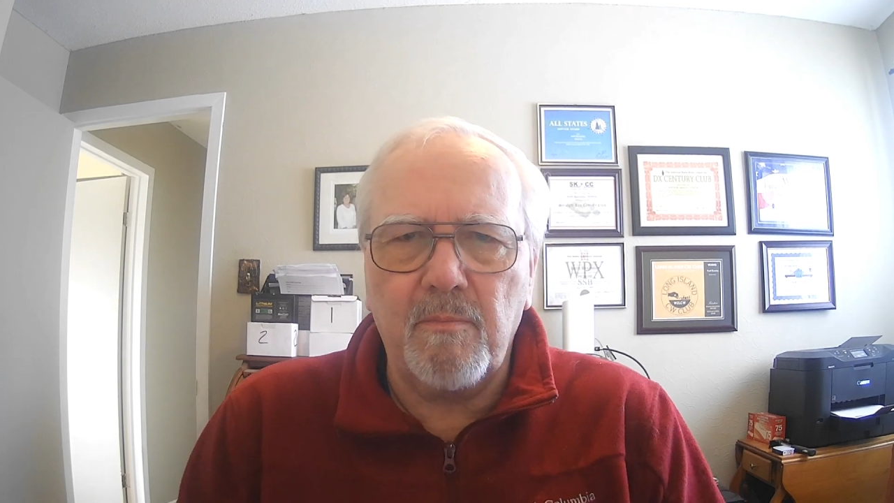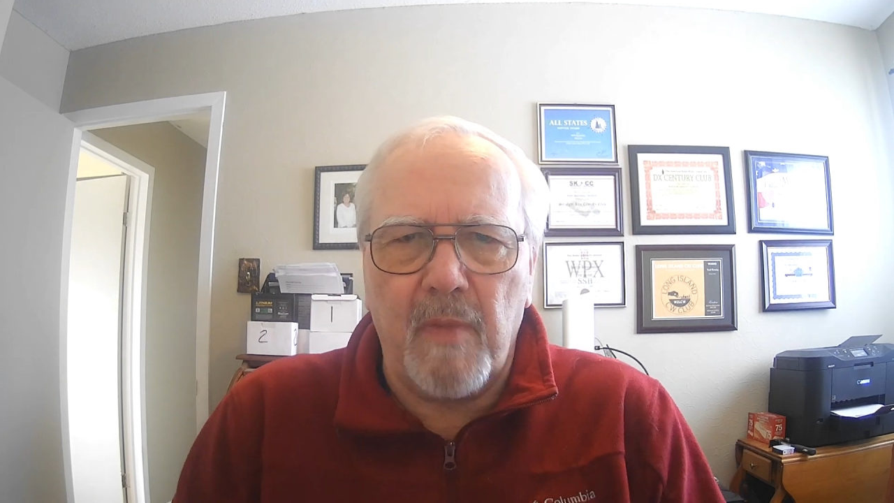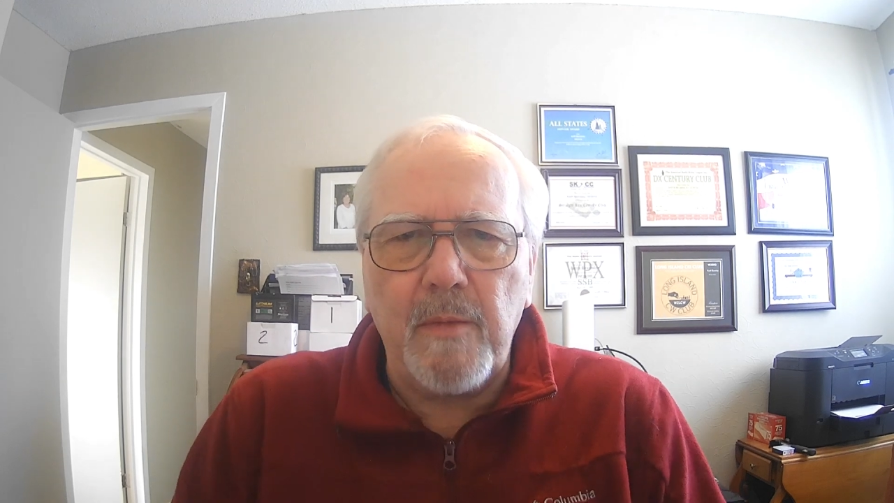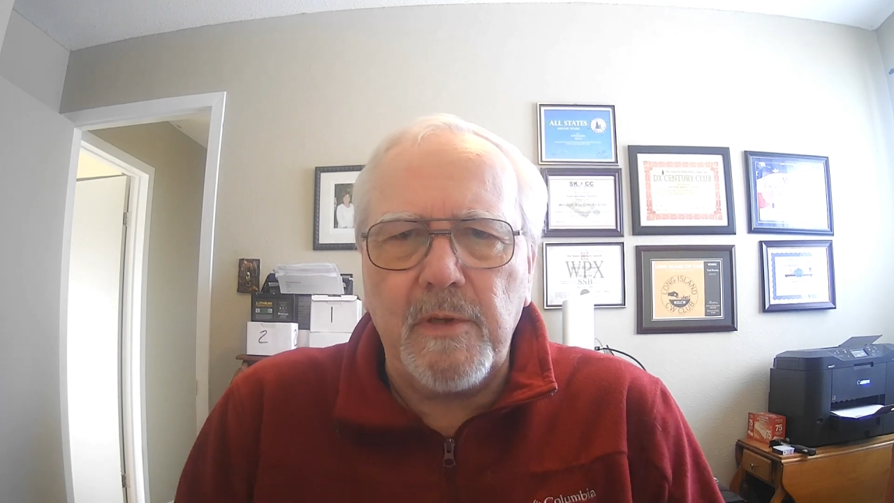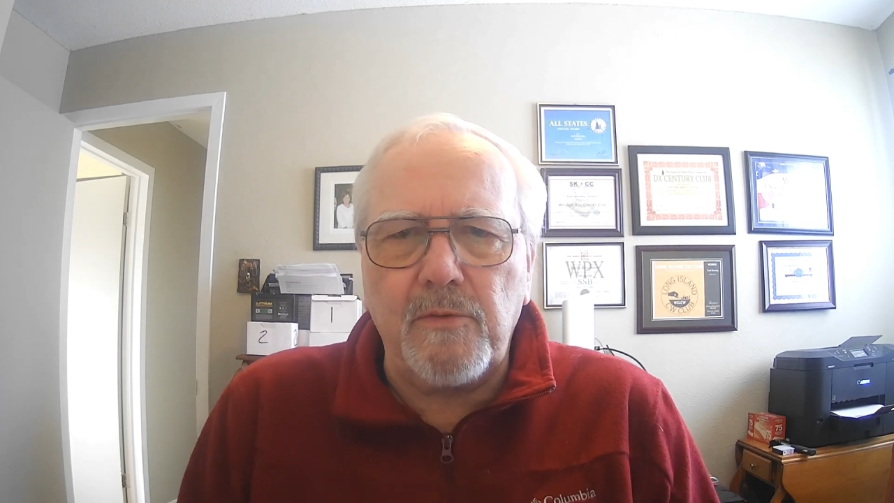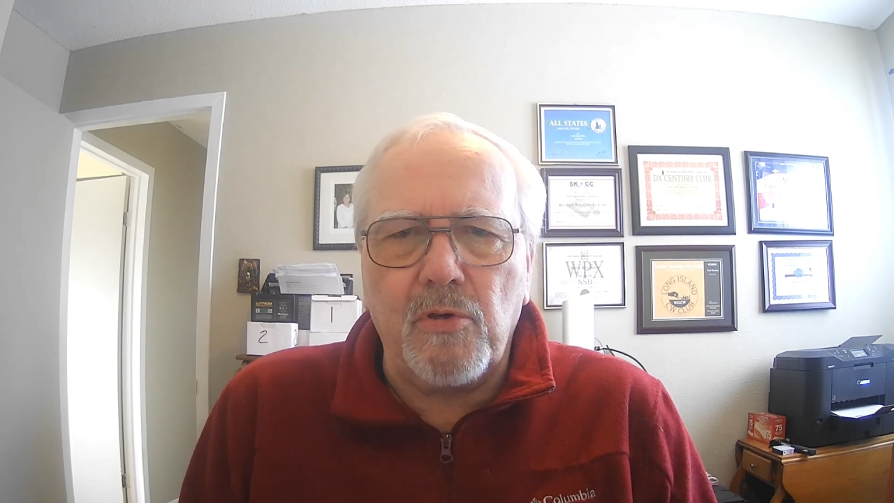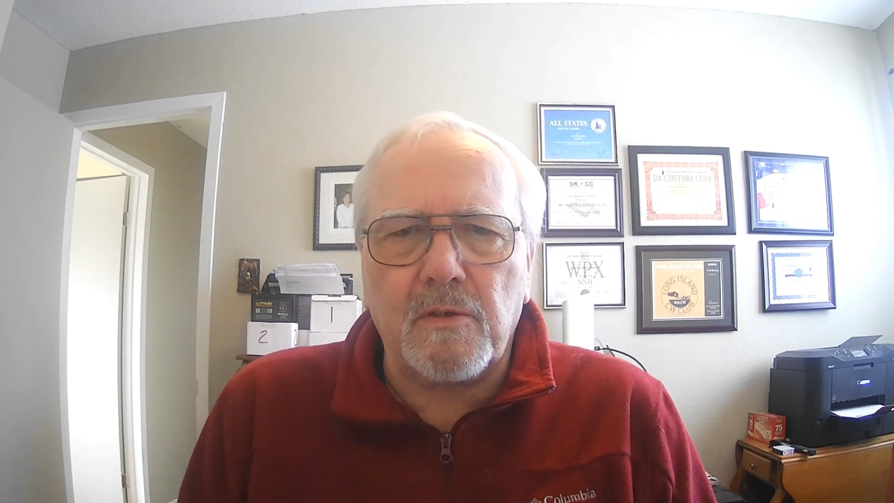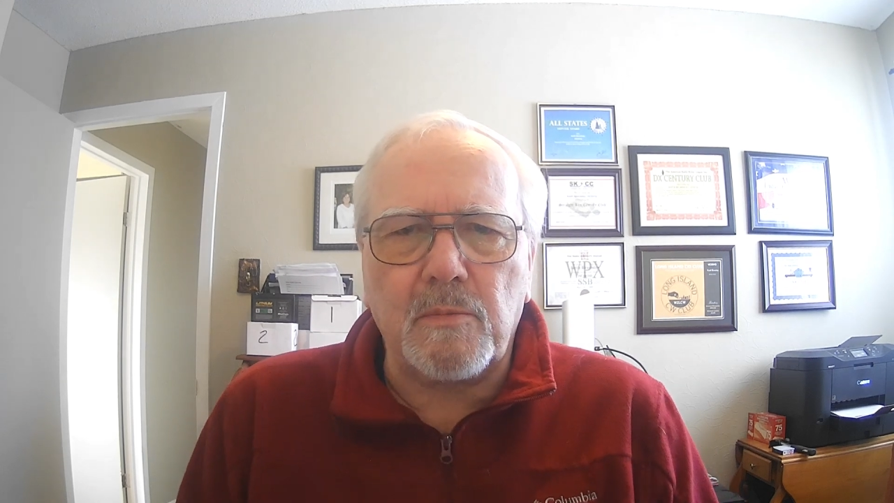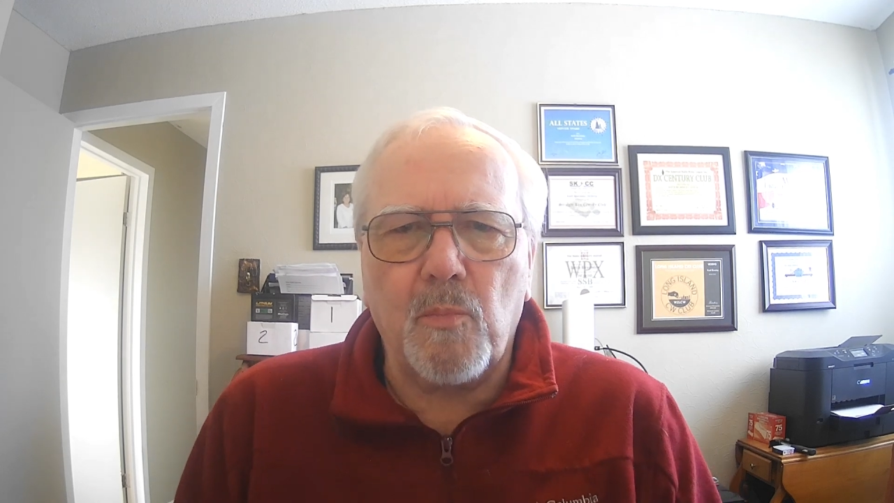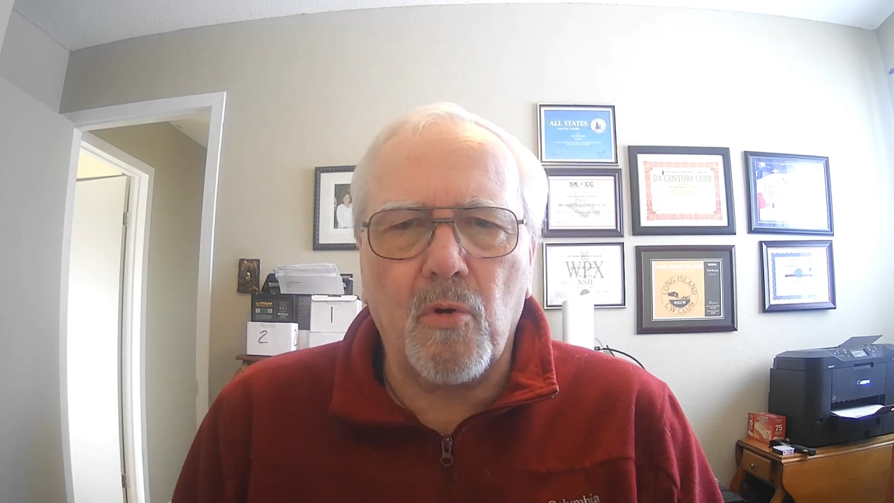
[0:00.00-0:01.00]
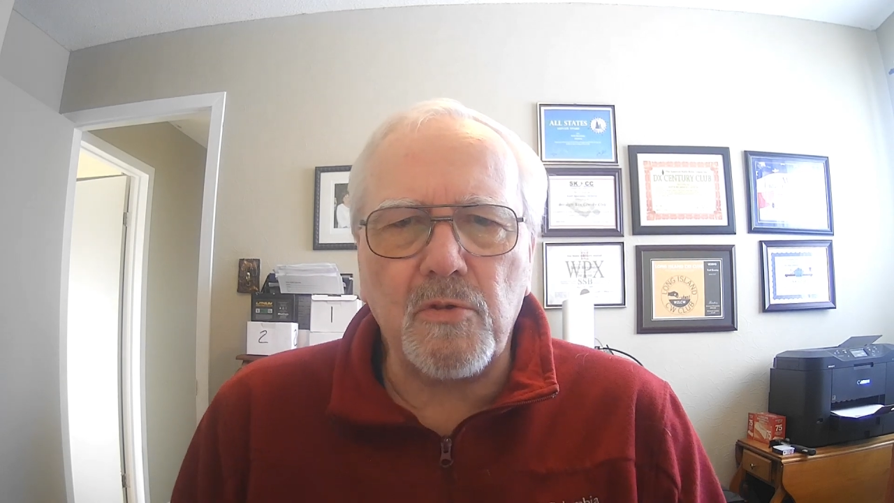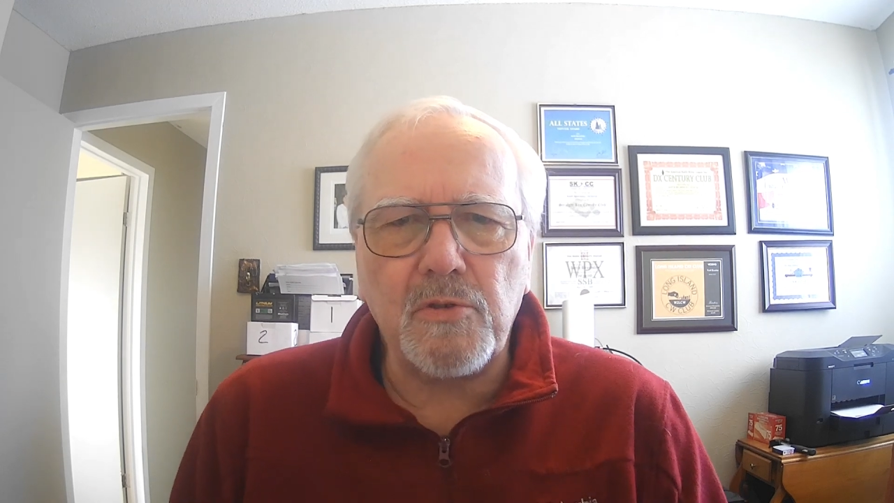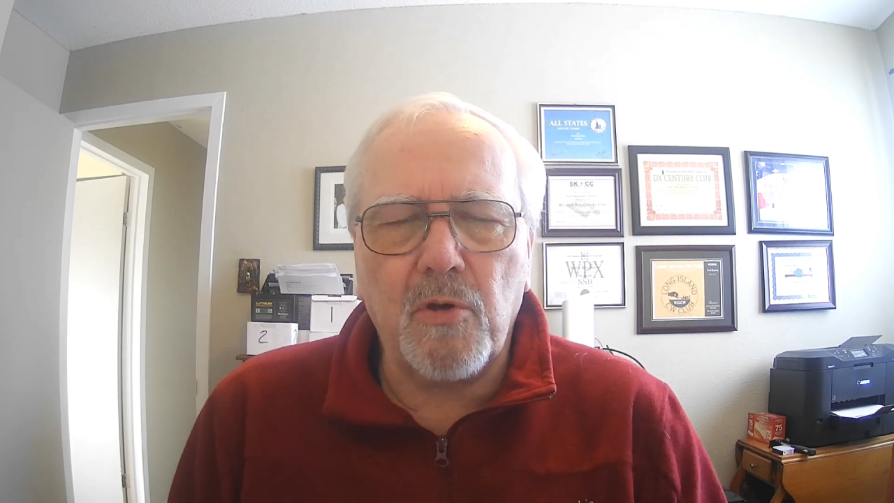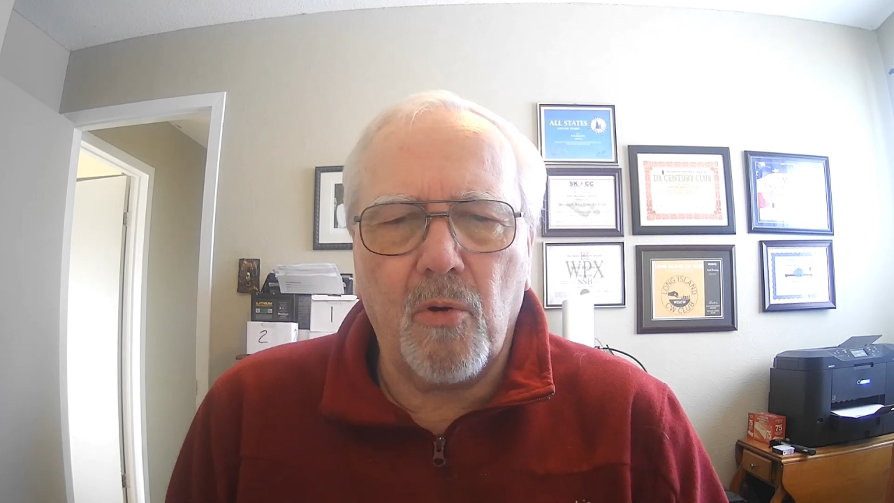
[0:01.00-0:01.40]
maybe took Morse